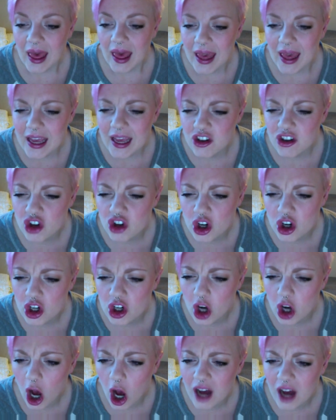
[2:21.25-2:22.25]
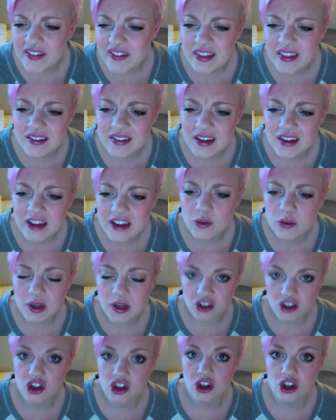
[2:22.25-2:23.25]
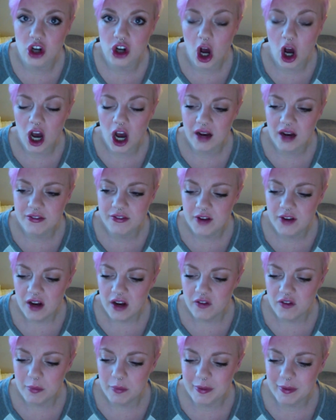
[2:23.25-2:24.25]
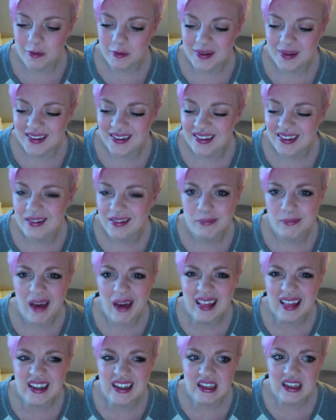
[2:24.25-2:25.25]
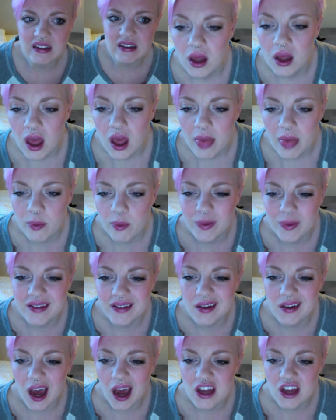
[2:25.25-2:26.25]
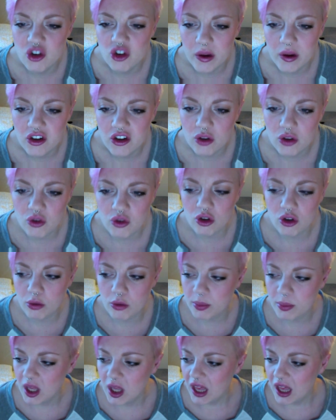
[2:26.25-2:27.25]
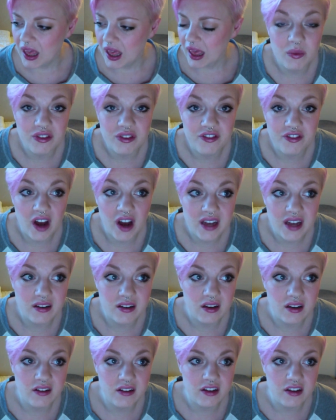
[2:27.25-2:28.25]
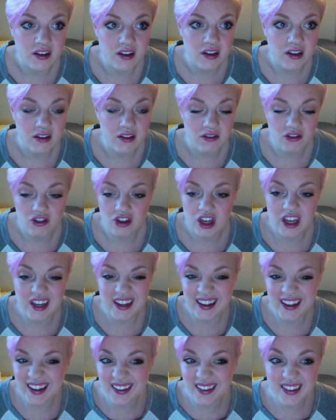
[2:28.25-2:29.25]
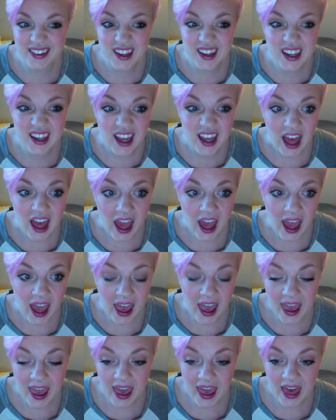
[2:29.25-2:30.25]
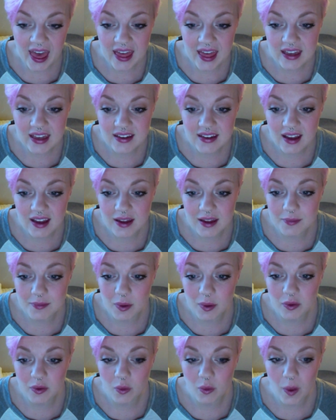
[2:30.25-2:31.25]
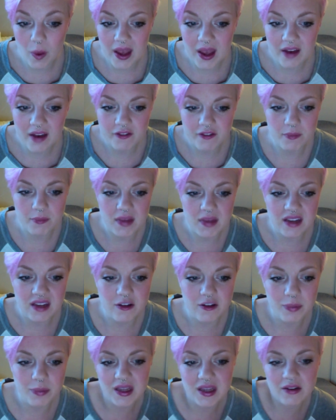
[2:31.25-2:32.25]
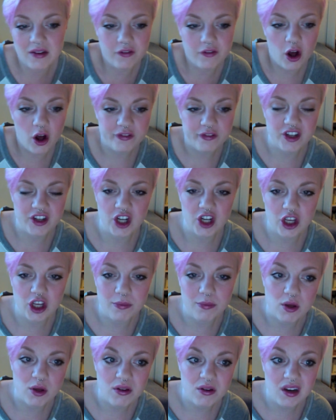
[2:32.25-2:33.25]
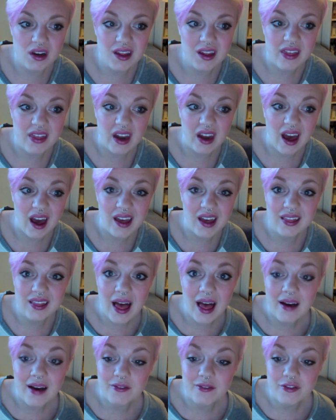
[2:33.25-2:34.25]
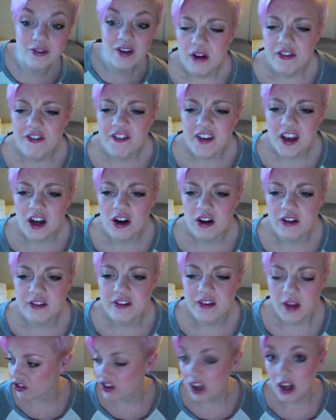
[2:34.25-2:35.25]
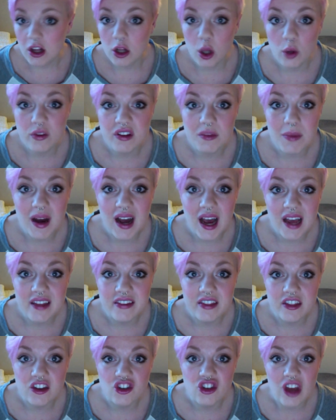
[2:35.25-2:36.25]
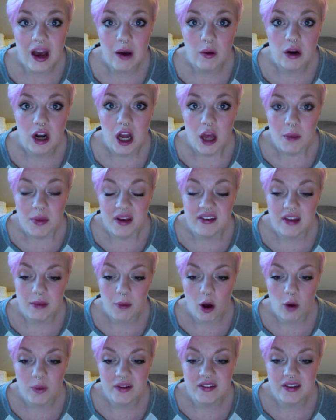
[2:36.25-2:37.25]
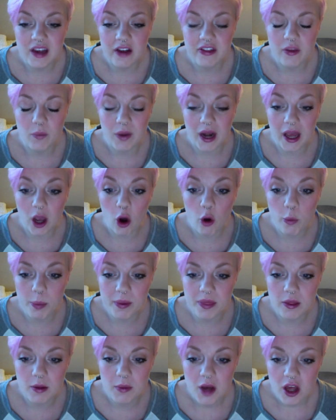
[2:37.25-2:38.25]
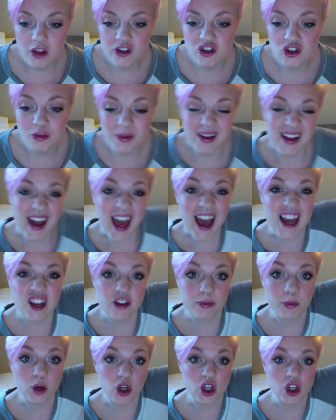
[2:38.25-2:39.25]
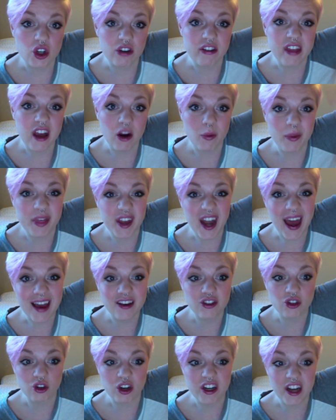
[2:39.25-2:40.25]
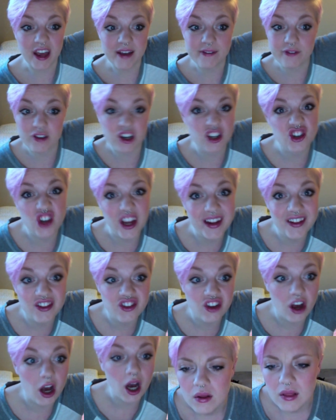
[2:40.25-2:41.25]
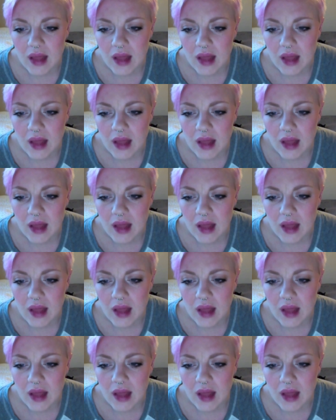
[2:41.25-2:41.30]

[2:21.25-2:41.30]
A turn off, I think is the next one. A turn off for me would be smelly. The reason I joined YouTube, it's fun and easy, and it was a way of me to be involved in a community that I love. Fears, closing my eyes in the shower because I'm always scared that when I open them, there's gonna be an axe murderer there with an axe or a knife or a chainsaw.